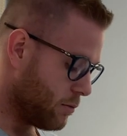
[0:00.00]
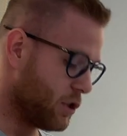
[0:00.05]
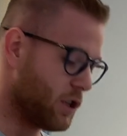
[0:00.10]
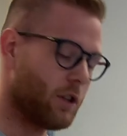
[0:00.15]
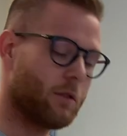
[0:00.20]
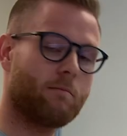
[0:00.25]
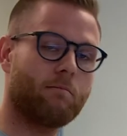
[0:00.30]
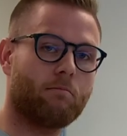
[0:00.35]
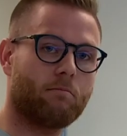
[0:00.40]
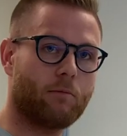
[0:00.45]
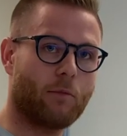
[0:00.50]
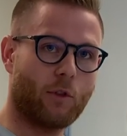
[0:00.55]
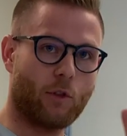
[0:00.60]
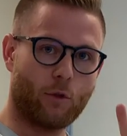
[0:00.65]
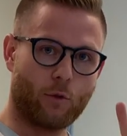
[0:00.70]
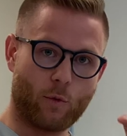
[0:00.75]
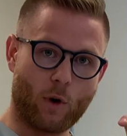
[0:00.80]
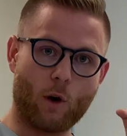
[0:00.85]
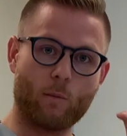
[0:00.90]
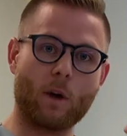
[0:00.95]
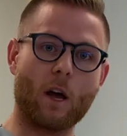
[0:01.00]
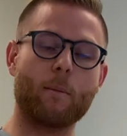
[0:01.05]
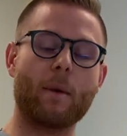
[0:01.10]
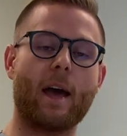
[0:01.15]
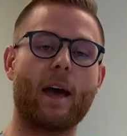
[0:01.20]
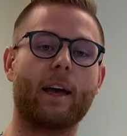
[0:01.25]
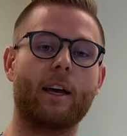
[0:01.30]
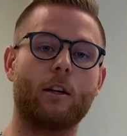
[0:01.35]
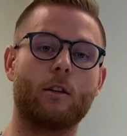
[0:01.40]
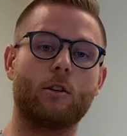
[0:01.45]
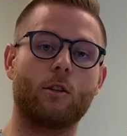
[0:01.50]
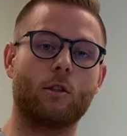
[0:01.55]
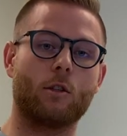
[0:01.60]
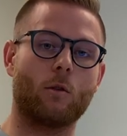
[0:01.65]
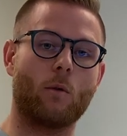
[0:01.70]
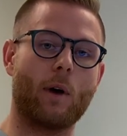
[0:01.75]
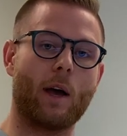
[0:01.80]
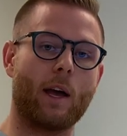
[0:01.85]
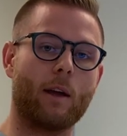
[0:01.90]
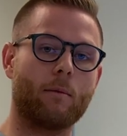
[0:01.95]
to throw my packages
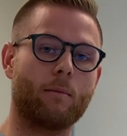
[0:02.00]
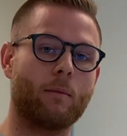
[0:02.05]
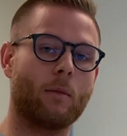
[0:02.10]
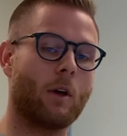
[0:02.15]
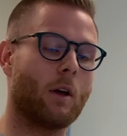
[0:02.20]
away.